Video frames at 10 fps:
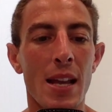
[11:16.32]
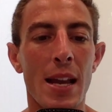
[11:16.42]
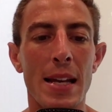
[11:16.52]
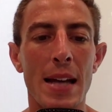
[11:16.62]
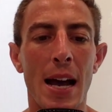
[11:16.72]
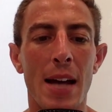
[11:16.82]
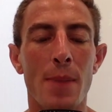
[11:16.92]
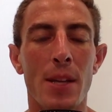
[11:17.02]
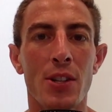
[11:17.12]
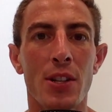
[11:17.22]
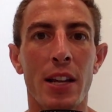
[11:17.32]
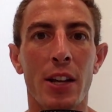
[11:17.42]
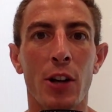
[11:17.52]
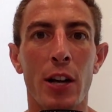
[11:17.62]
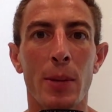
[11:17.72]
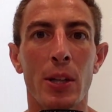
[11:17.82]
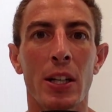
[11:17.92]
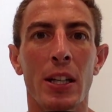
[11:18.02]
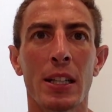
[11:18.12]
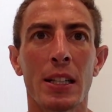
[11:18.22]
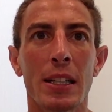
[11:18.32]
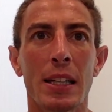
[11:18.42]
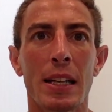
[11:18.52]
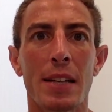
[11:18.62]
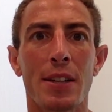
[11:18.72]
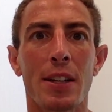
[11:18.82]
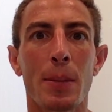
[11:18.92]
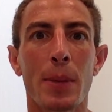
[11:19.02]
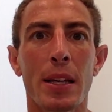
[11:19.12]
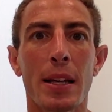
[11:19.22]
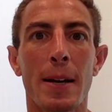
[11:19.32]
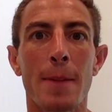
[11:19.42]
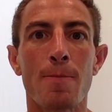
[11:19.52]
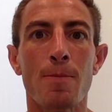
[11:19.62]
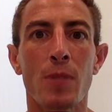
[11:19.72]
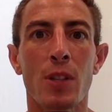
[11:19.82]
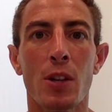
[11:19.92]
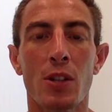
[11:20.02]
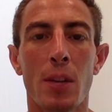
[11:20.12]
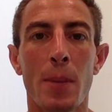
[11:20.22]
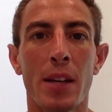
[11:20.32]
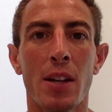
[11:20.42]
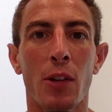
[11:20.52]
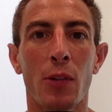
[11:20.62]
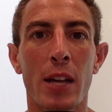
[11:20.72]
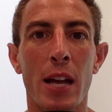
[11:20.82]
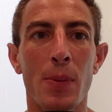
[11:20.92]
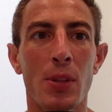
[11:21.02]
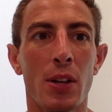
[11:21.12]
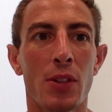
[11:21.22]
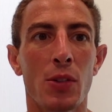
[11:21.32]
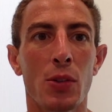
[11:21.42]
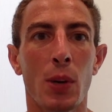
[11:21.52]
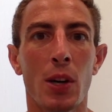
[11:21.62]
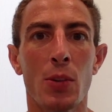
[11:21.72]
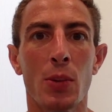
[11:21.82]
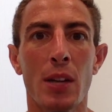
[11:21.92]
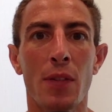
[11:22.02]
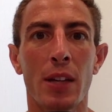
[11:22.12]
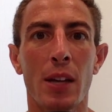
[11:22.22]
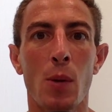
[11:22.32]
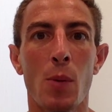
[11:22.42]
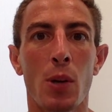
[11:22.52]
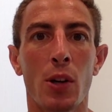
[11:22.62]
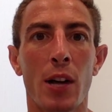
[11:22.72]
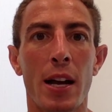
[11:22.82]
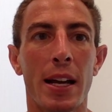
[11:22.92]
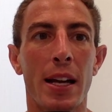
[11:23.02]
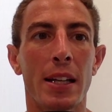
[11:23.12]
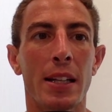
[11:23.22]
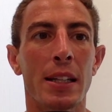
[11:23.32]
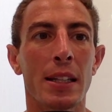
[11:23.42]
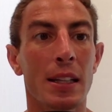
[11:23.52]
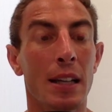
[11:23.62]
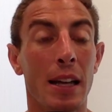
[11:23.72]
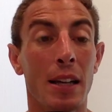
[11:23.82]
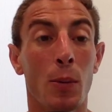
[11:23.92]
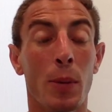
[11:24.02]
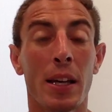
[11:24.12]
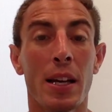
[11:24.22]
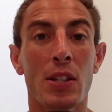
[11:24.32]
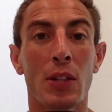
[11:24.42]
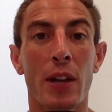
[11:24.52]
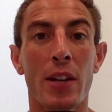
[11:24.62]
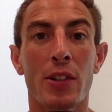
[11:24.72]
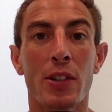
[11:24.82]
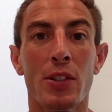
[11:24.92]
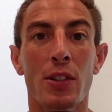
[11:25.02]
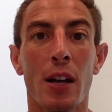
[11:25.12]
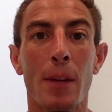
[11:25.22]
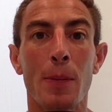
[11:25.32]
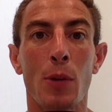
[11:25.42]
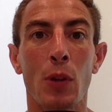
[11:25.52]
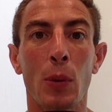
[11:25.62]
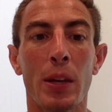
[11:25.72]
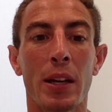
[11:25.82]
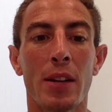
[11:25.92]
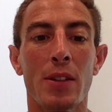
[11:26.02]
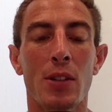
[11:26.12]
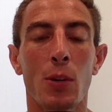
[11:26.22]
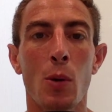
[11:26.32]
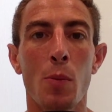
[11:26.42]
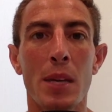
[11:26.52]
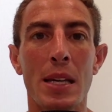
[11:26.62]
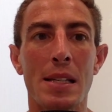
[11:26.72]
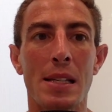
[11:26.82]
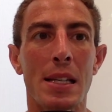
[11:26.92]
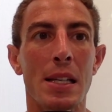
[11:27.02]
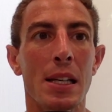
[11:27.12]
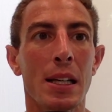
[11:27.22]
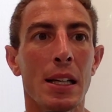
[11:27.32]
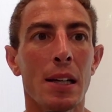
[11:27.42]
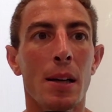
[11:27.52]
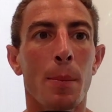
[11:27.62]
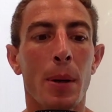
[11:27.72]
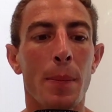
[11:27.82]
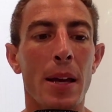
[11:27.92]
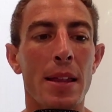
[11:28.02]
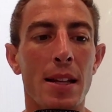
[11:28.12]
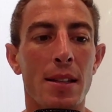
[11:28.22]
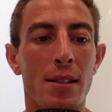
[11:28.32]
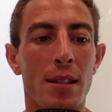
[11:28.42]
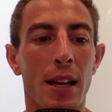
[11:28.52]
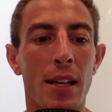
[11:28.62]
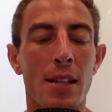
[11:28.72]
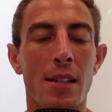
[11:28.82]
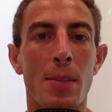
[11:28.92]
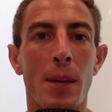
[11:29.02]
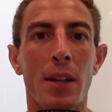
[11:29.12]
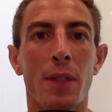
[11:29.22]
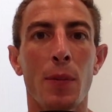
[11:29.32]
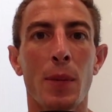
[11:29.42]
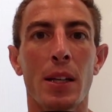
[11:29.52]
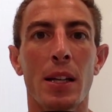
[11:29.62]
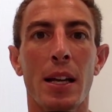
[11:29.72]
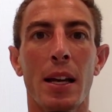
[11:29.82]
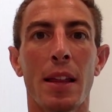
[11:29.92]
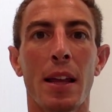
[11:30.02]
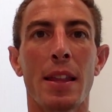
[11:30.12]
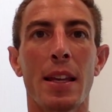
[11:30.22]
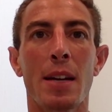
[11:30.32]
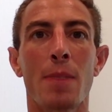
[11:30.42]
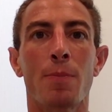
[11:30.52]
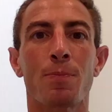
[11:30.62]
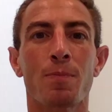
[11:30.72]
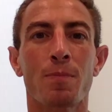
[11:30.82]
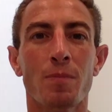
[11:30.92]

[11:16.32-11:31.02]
And Hyde mentioned that Kramer is going to be, is going to make another rehab start. So Suarez will definitely get one more crack at it, and it'll be against the Rangers over the weekend. So it won't be easy. But man, I guess that's about it for me today. I think I'm